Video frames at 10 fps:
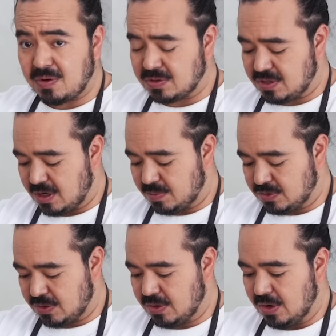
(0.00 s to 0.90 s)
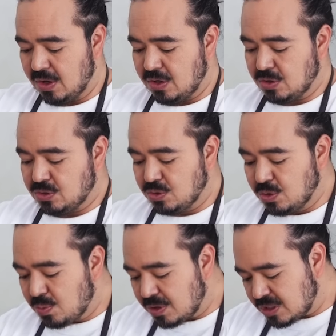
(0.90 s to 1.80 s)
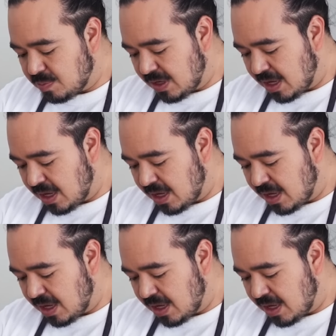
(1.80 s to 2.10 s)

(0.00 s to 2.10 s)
a long time, so you do want to be